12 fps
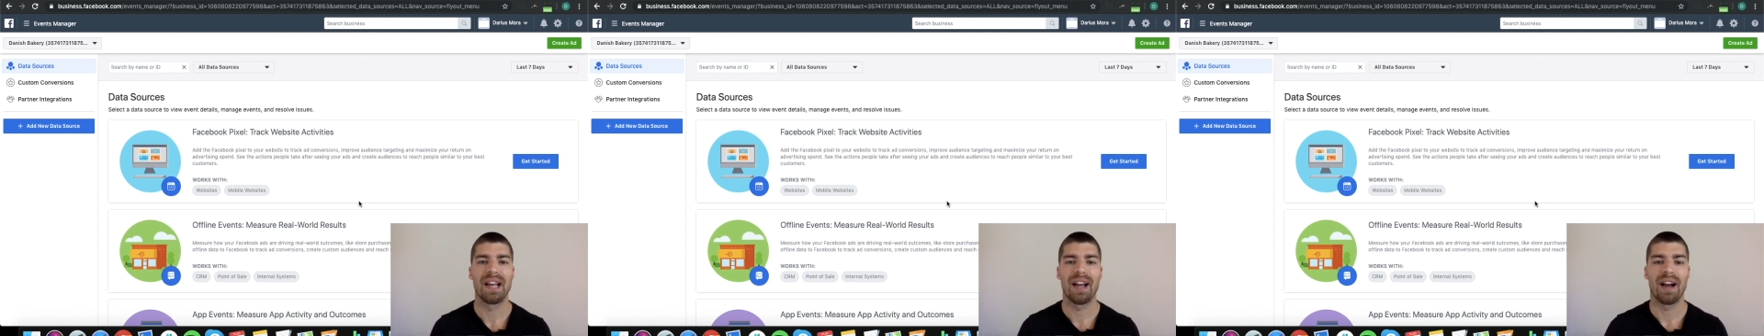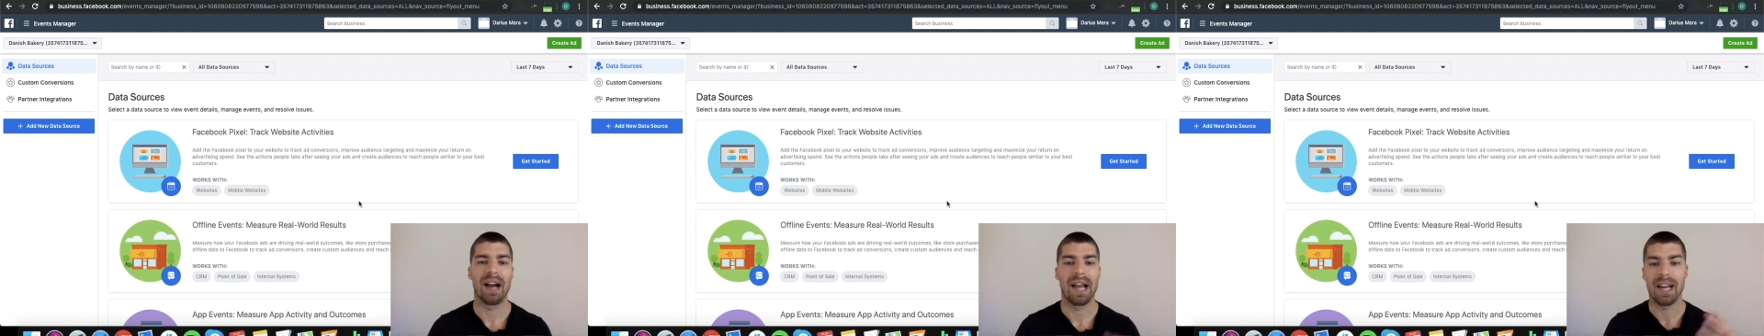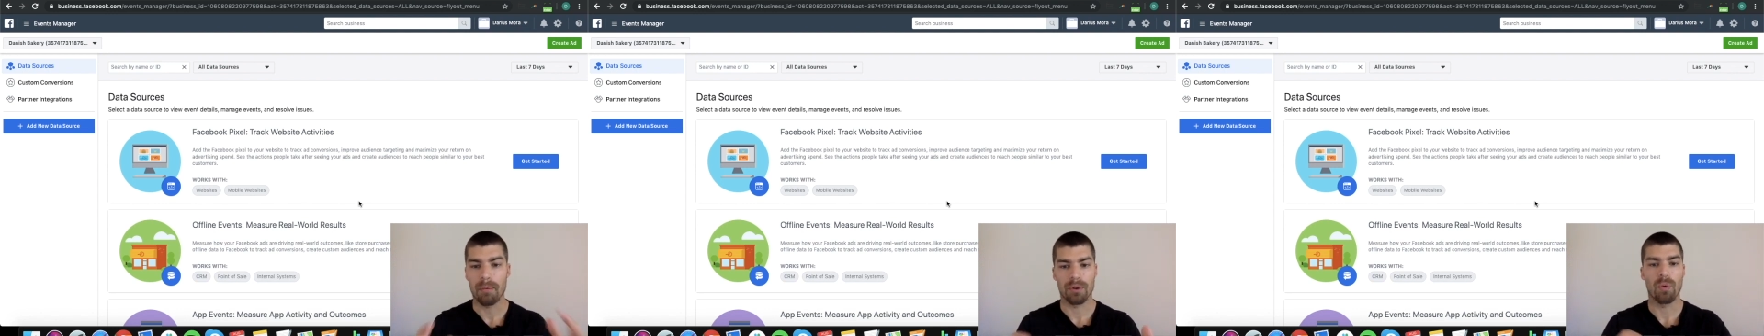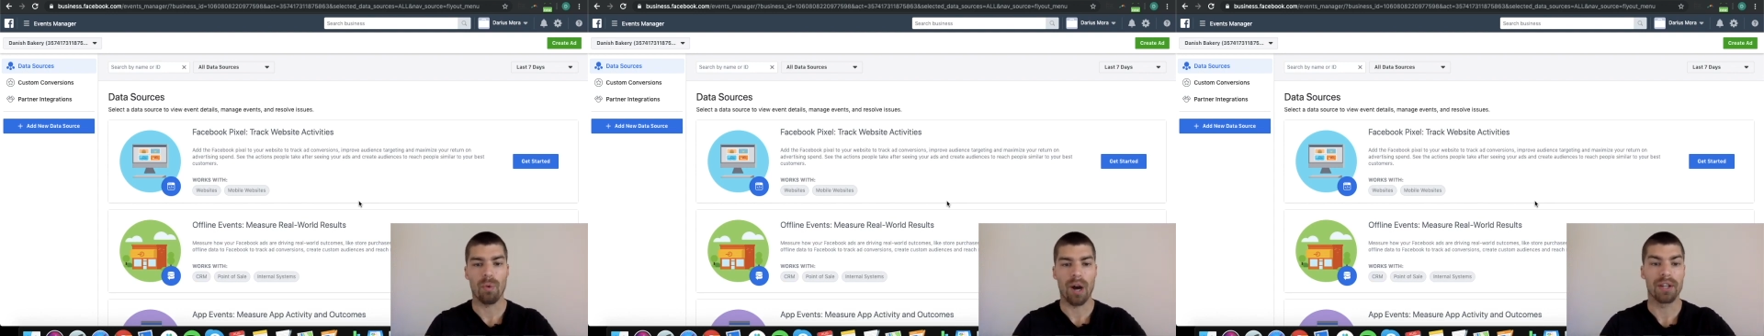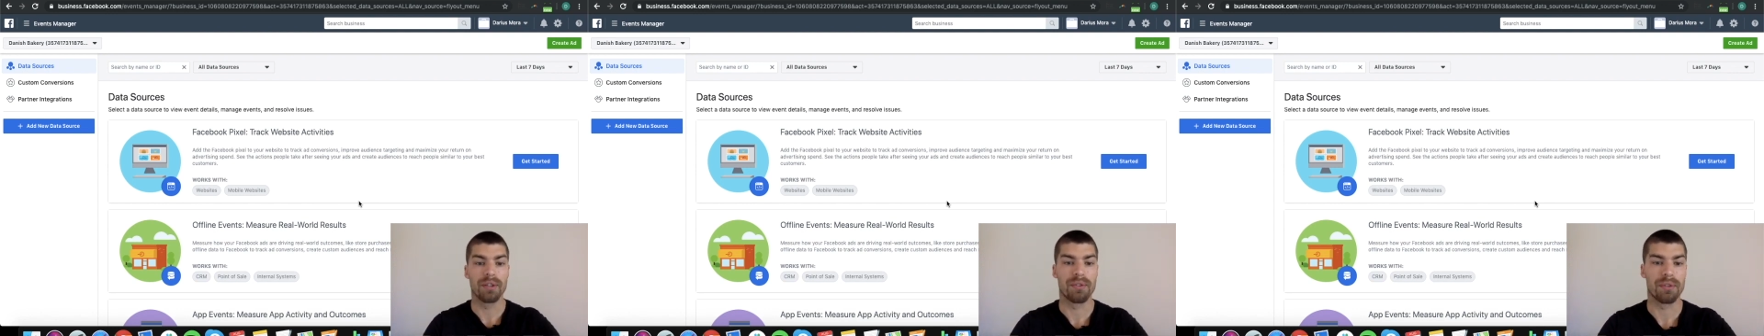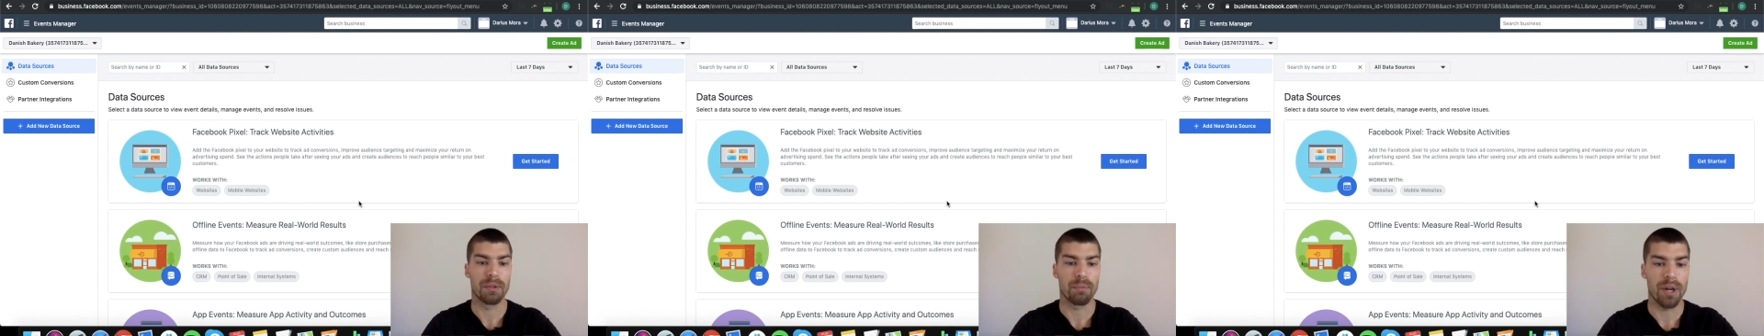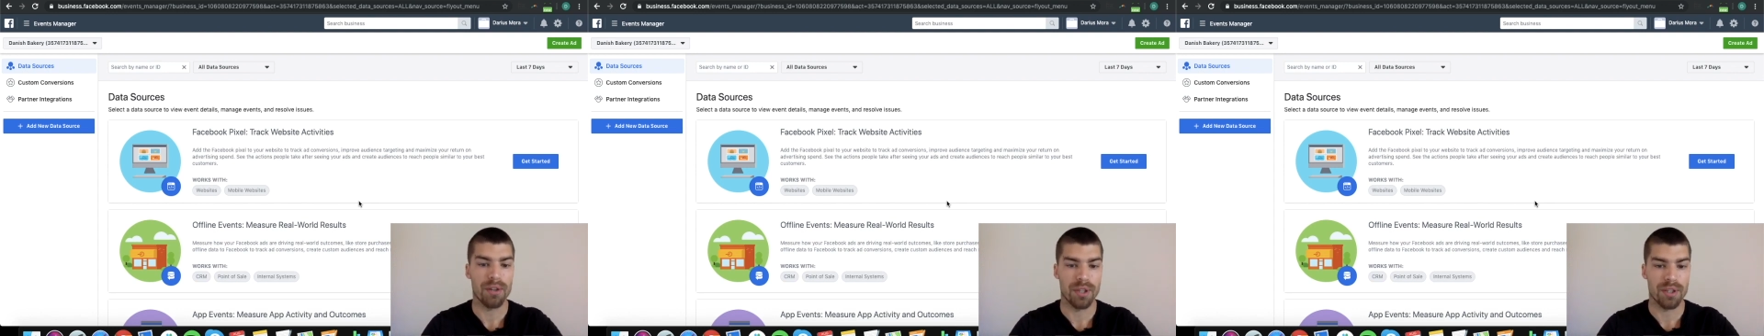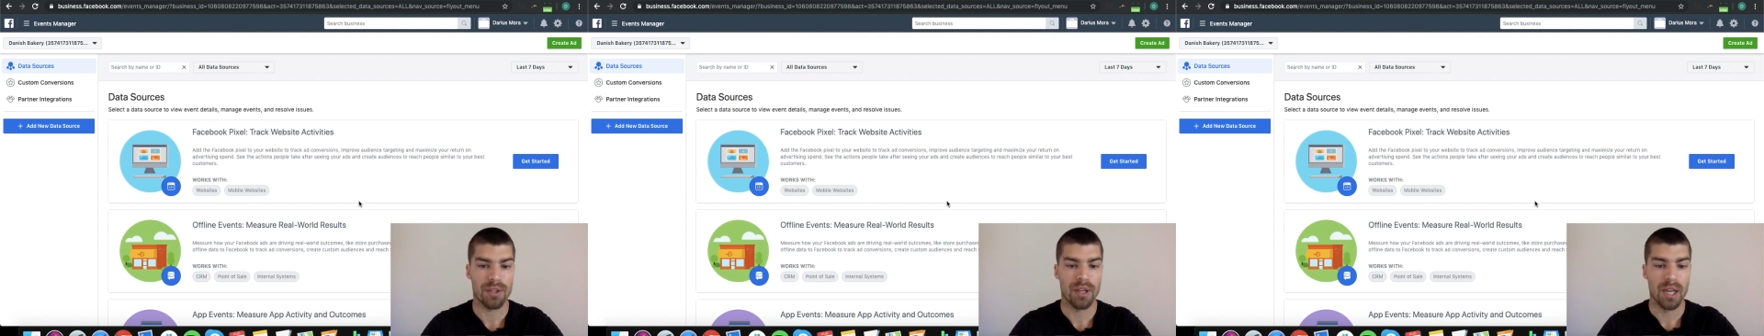And I'm going to walk you through the
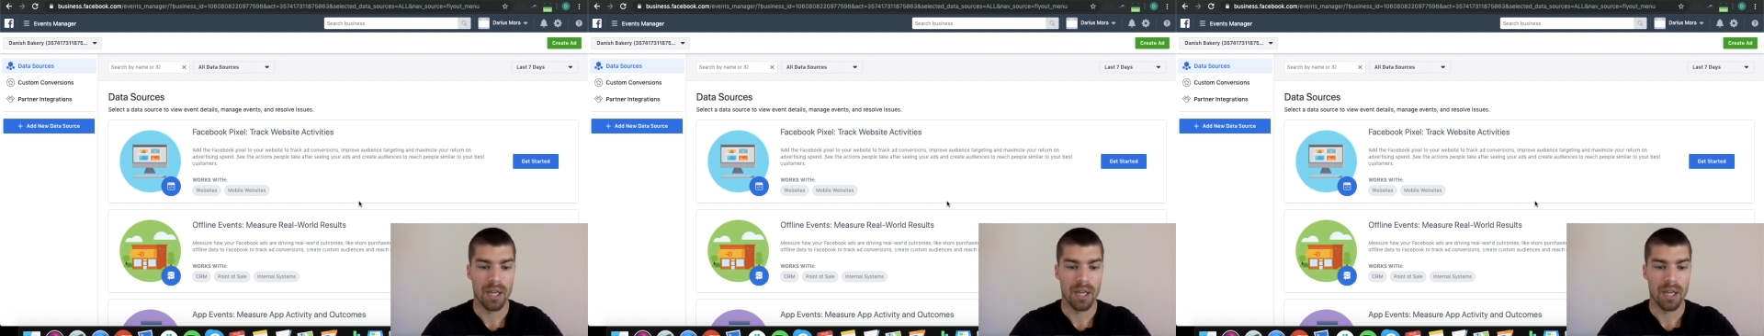process.